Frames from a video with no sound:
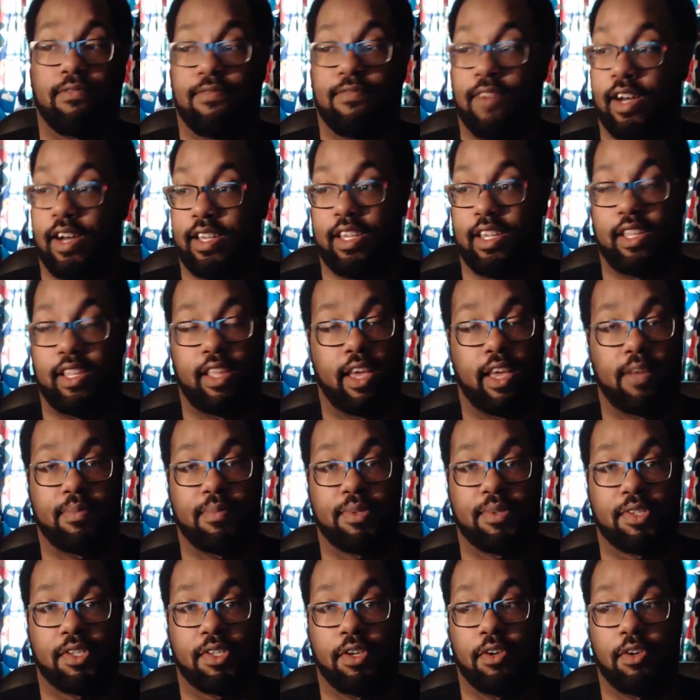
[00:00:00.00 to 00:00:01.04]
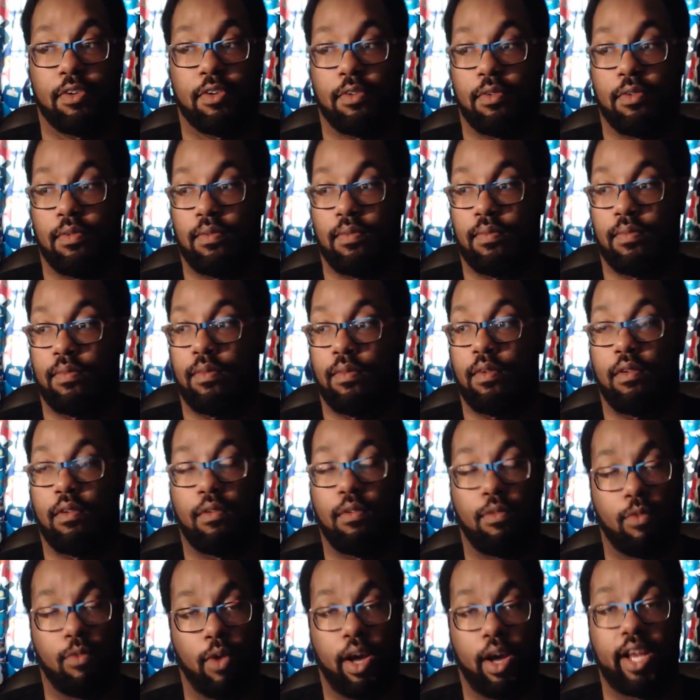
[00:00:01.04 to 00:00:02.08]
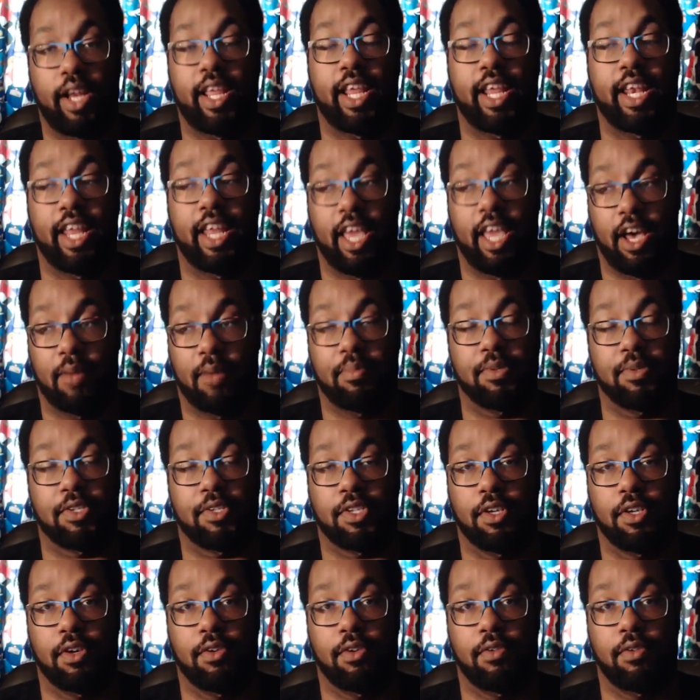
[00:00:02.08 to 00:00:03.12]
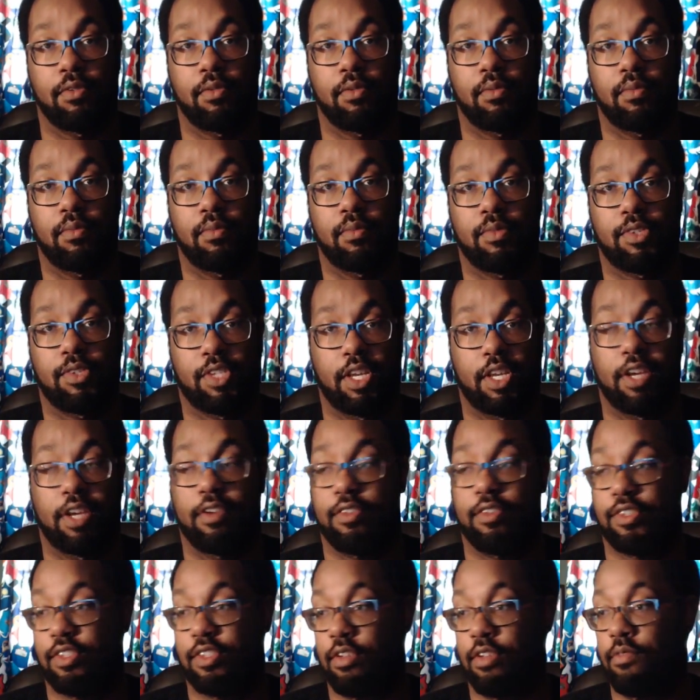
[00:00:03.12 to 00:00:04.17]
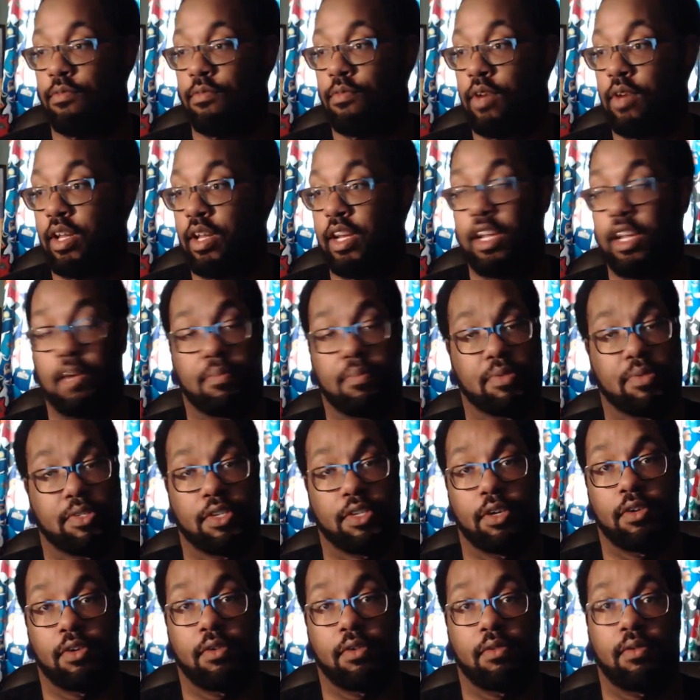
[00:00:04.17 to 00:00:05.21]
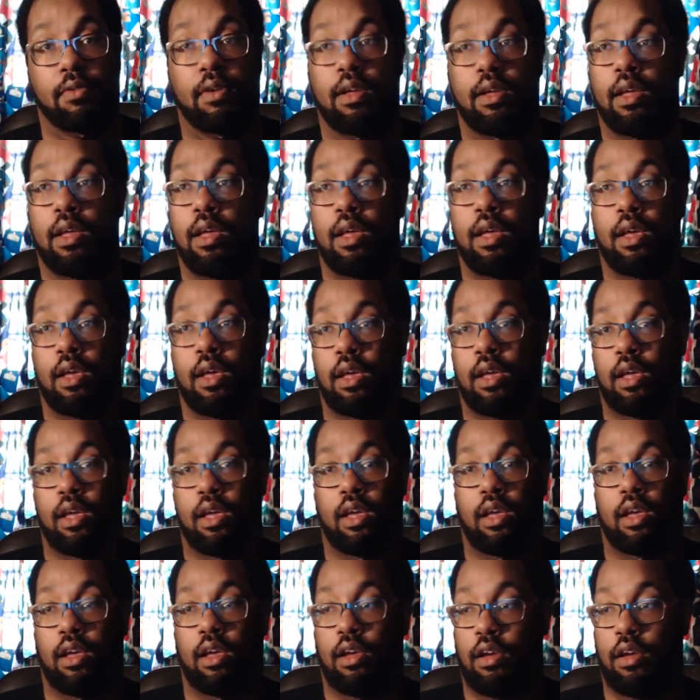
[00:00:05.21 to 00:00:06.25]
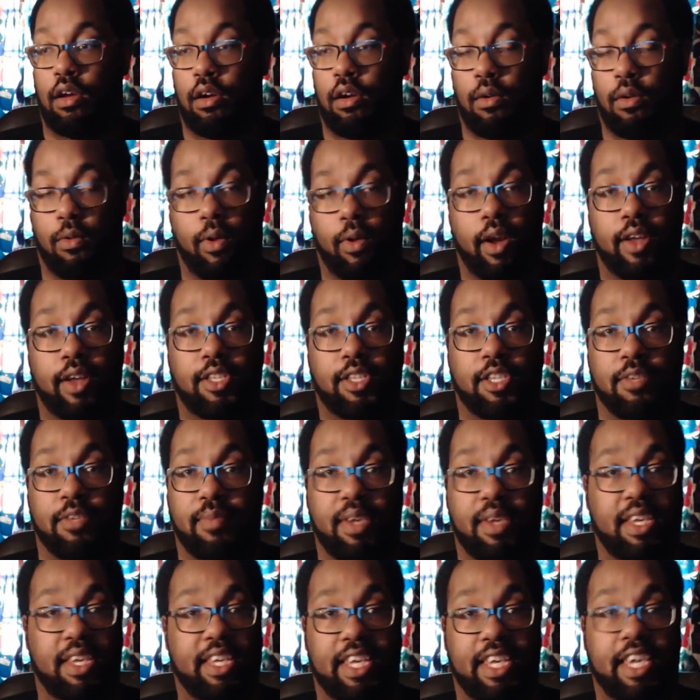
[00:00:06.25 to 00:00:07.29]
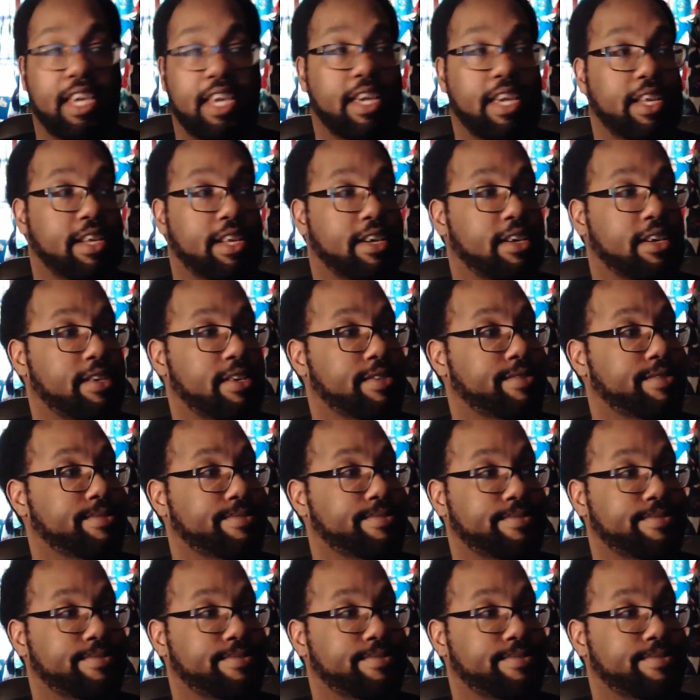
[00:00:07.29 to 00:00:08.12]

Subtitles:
what a fucking episode. What an episode. Seriously, what an episode. Where to begin?